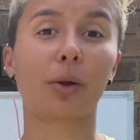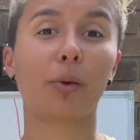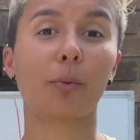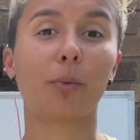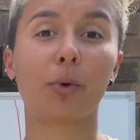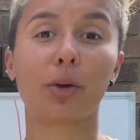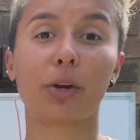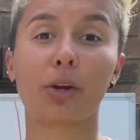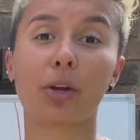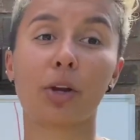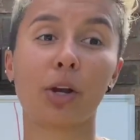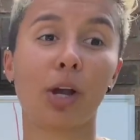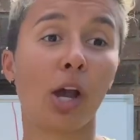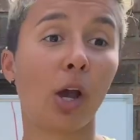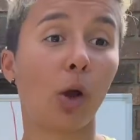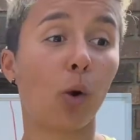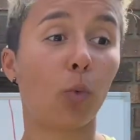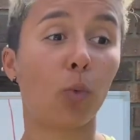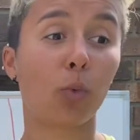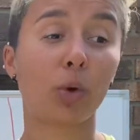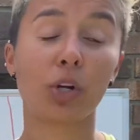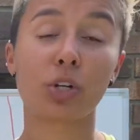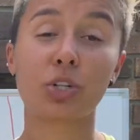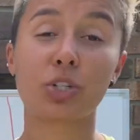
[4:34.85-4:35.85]
where
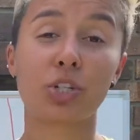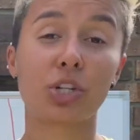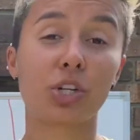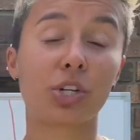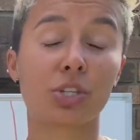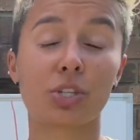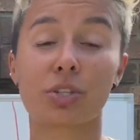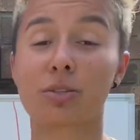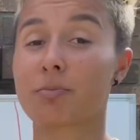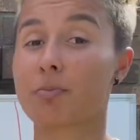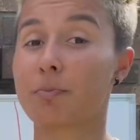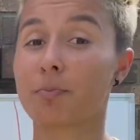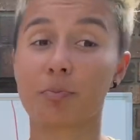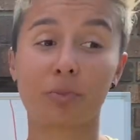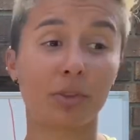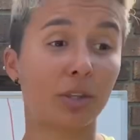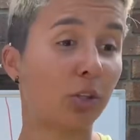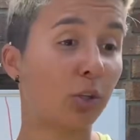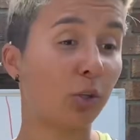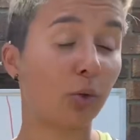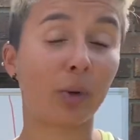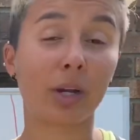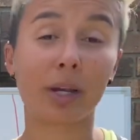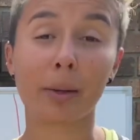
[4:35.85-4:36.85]
we're just
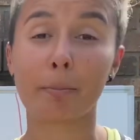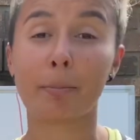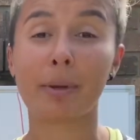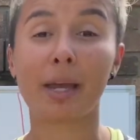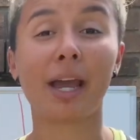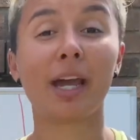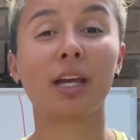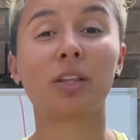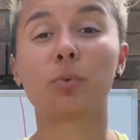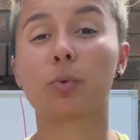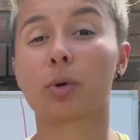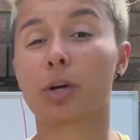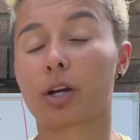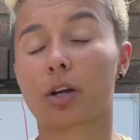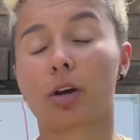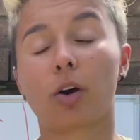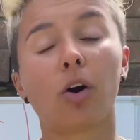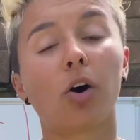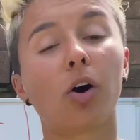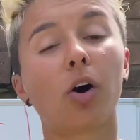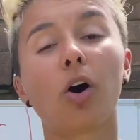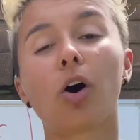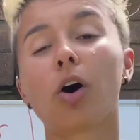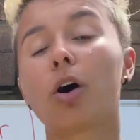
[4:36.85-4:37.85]
doing band work
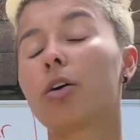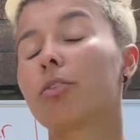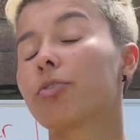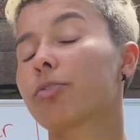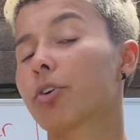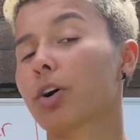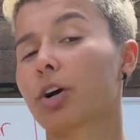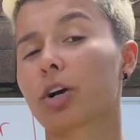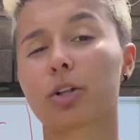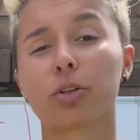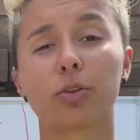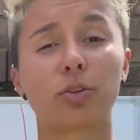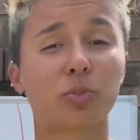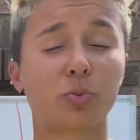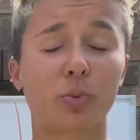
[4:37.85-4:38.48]
all for our glutes.